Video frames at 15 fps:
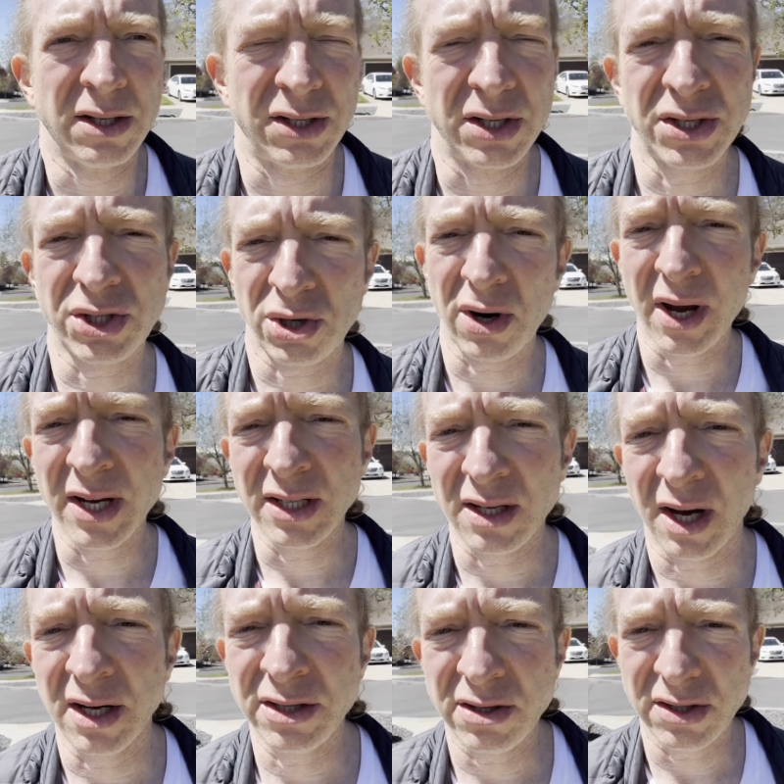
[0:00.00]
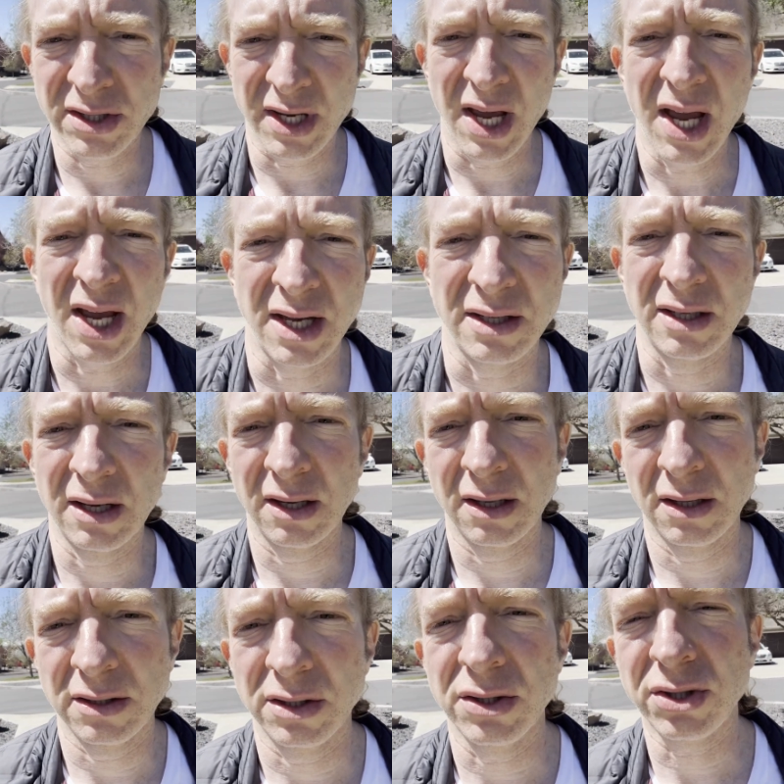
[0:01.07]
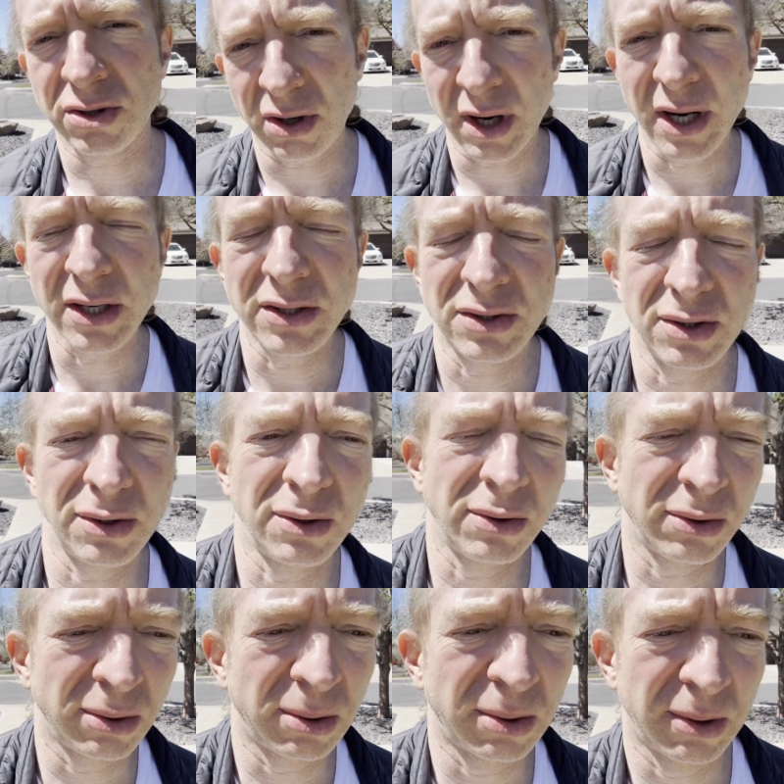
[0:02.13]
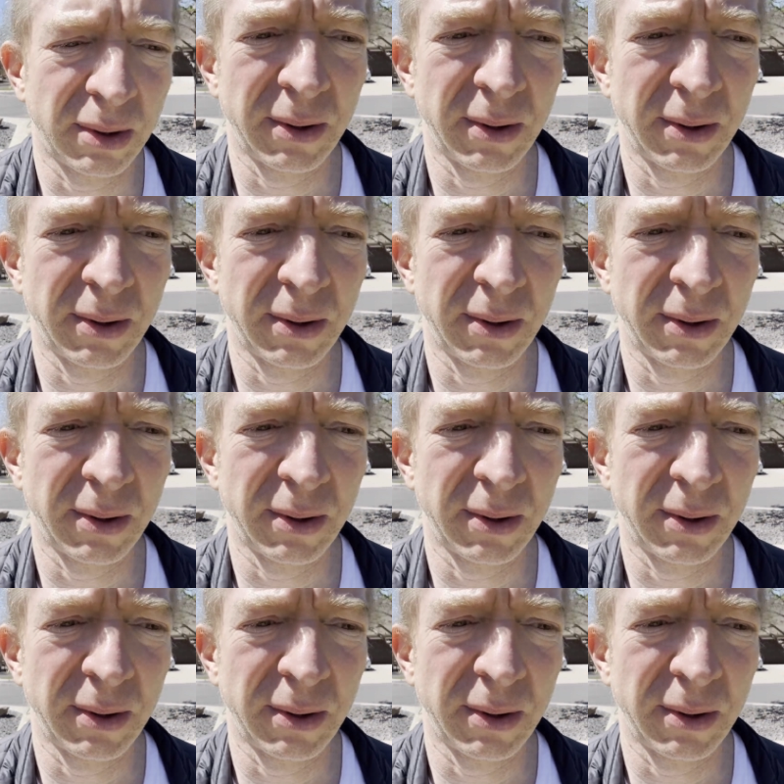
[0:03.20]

just trying to understand just trying to